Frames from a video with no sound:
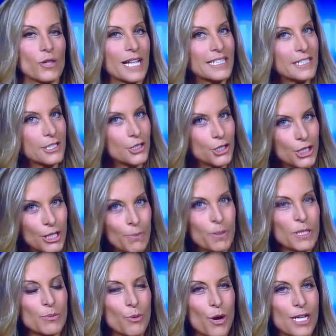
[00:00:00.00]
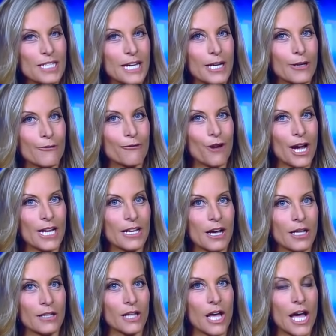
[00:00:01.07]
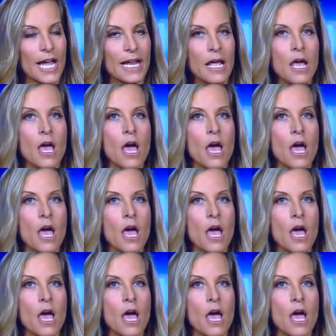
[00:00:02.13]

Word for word: That's the cheapest price I could find online.